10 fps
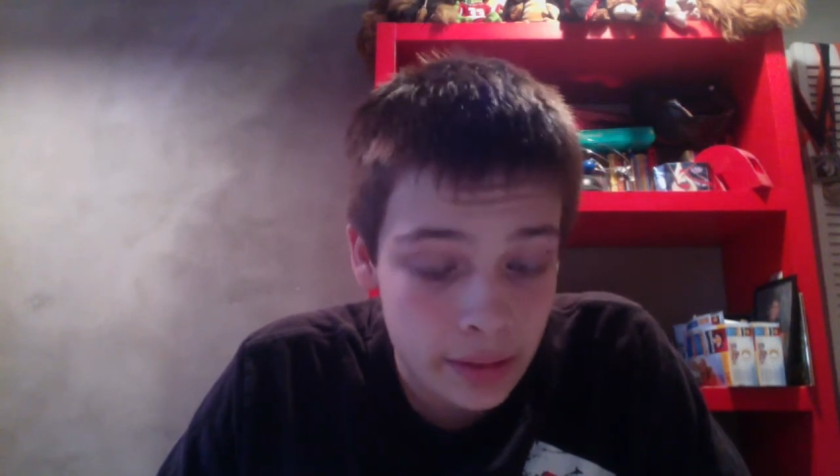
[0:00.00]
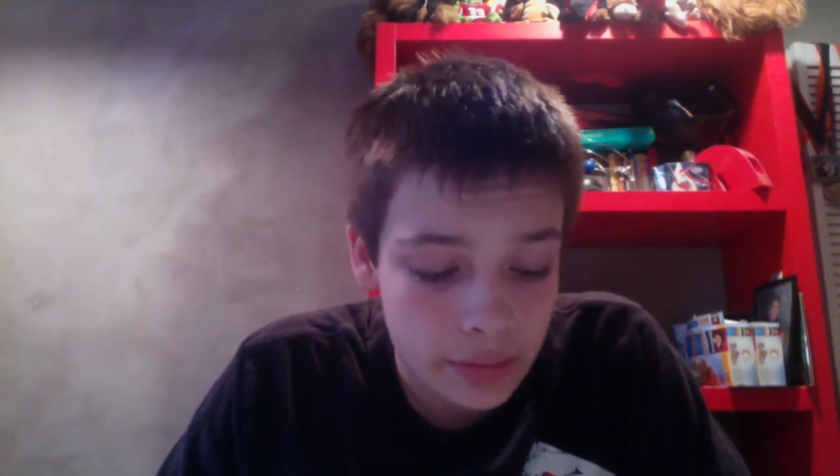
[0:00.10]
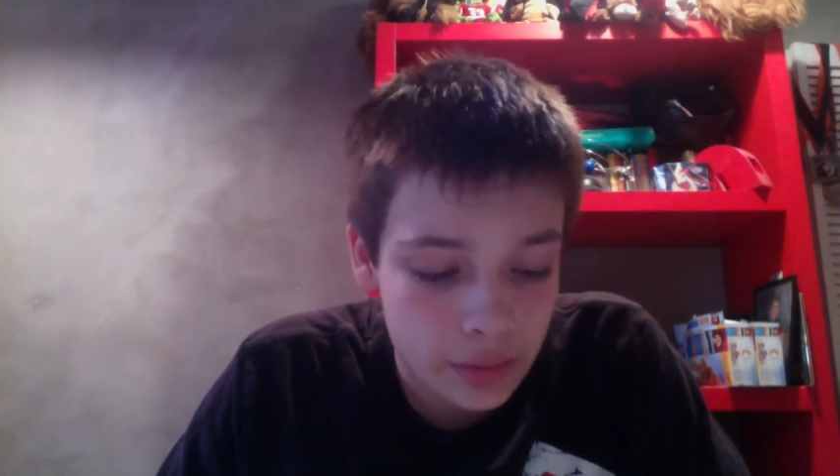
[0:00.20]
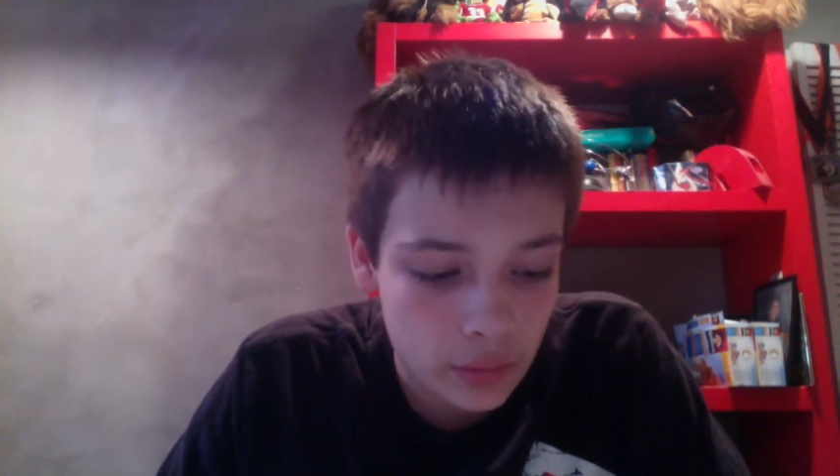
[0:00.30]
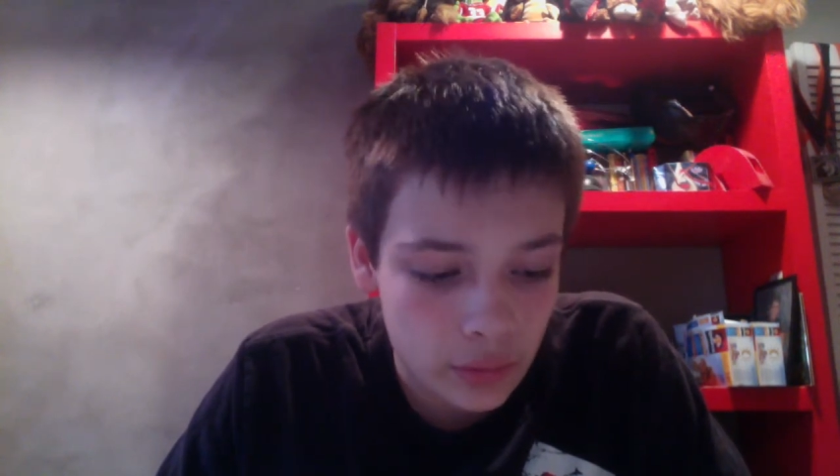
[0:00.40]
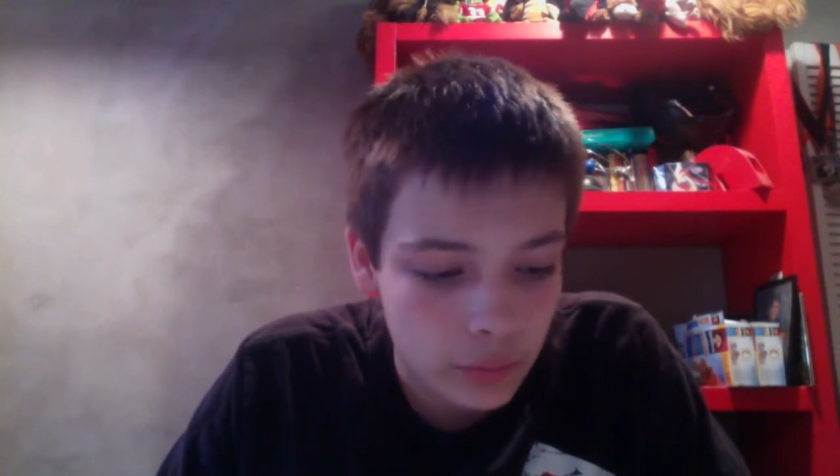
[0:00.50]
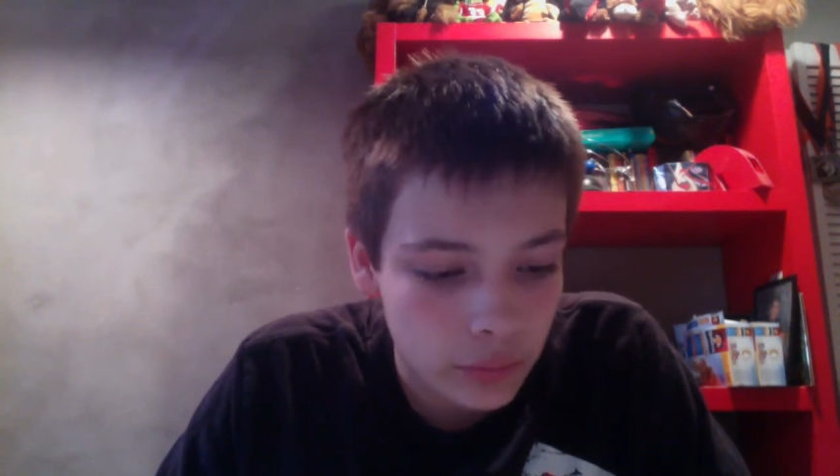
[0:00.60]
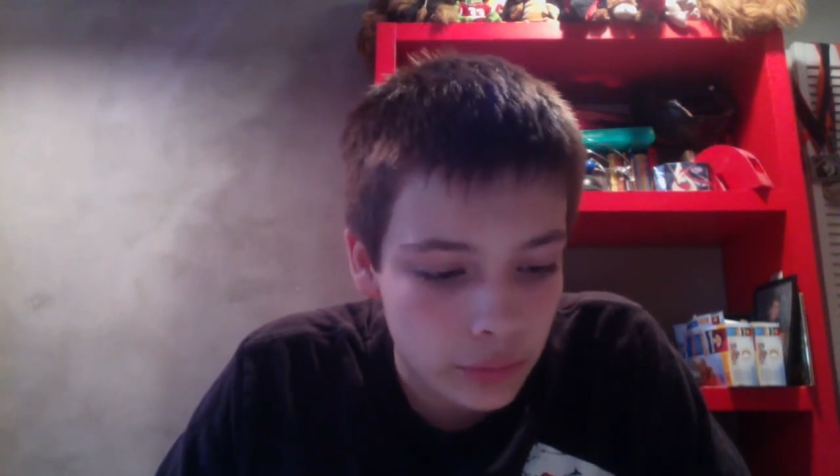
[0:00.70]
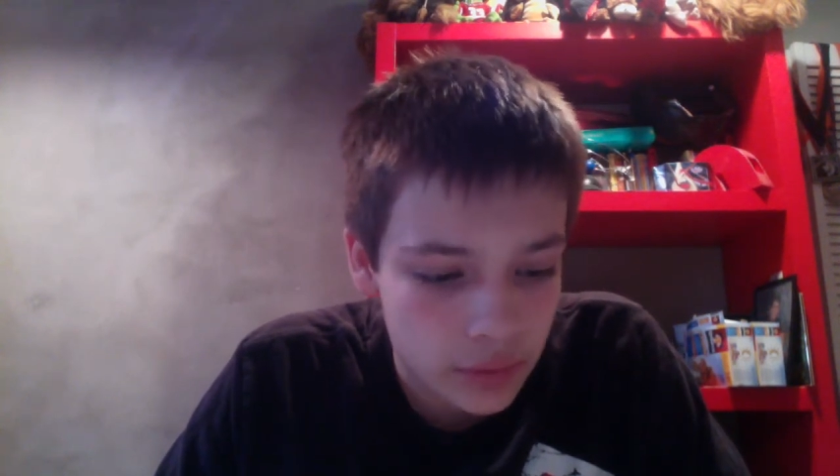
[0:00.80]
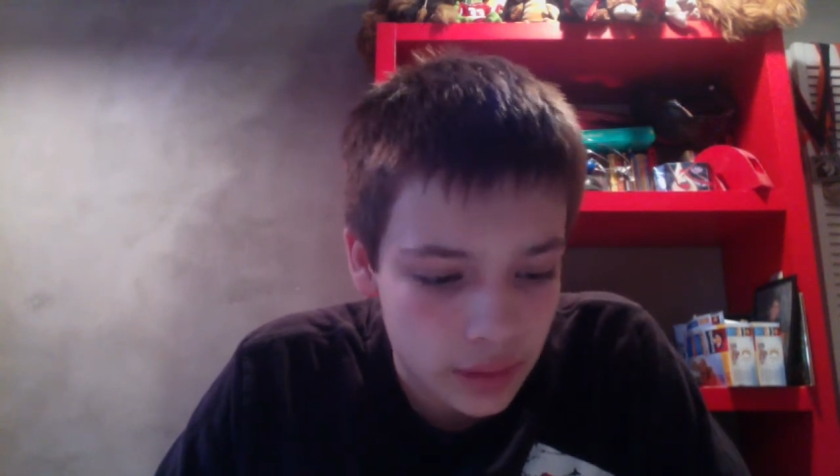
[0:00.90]
So
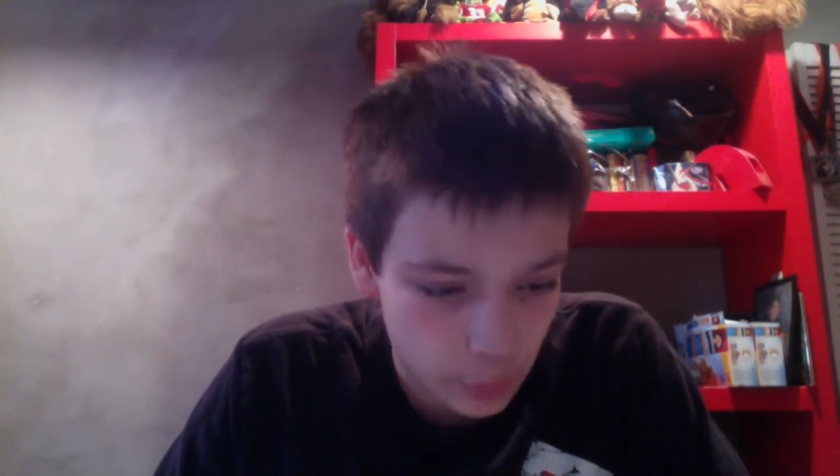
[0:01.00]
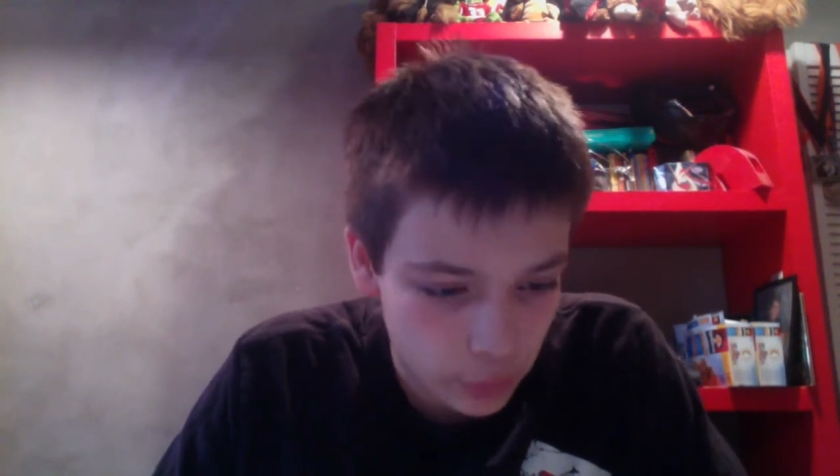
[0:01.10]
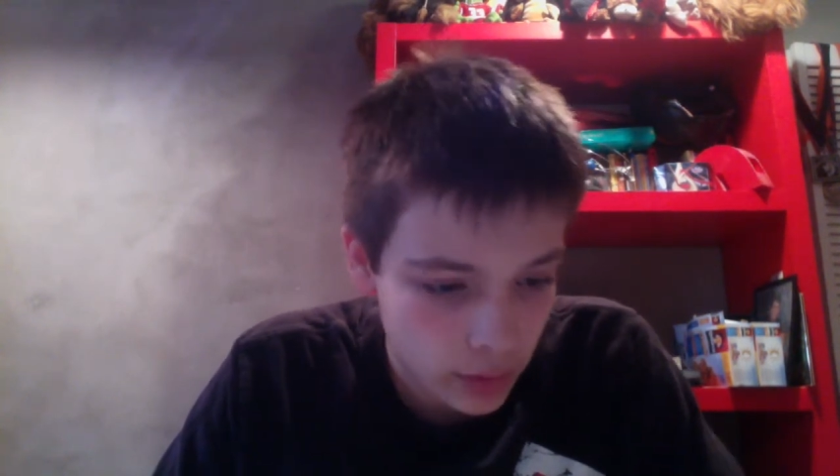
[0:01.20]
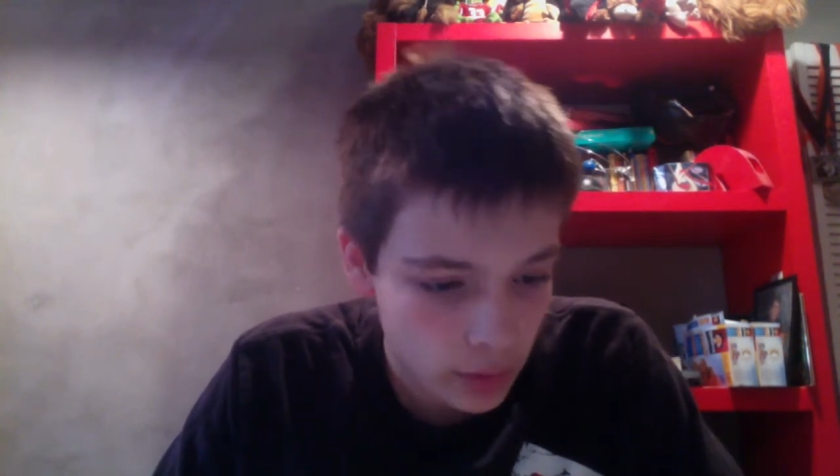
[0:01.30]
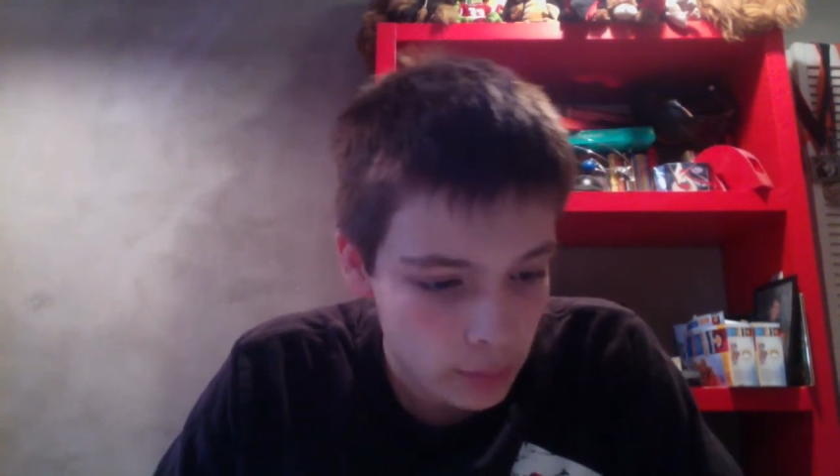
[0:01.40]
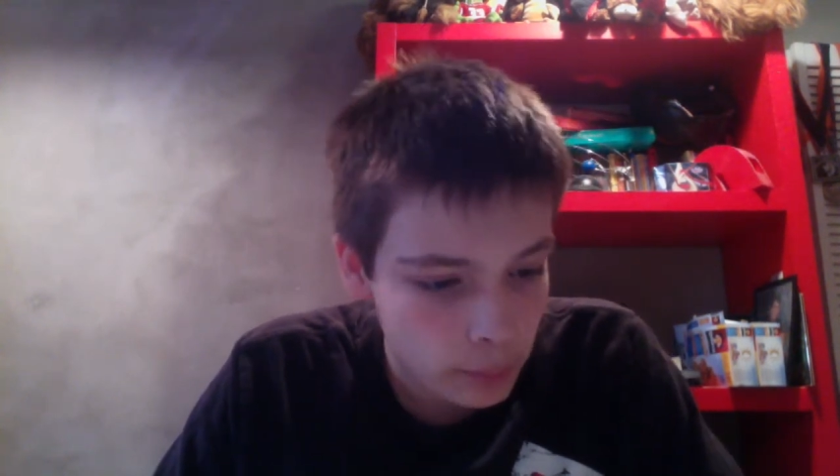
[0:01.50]
the same with that.